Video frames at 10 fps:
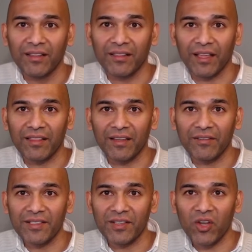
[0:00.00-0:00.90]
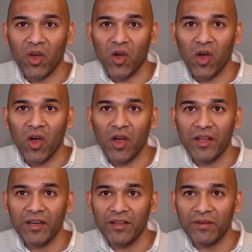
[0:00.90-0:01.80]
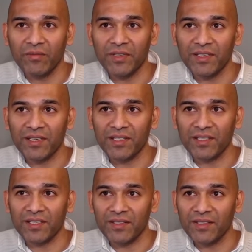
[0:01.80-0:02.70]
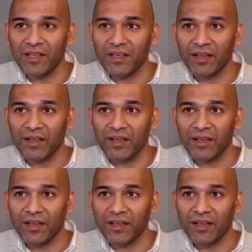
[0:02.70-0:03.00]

that there is an on resistance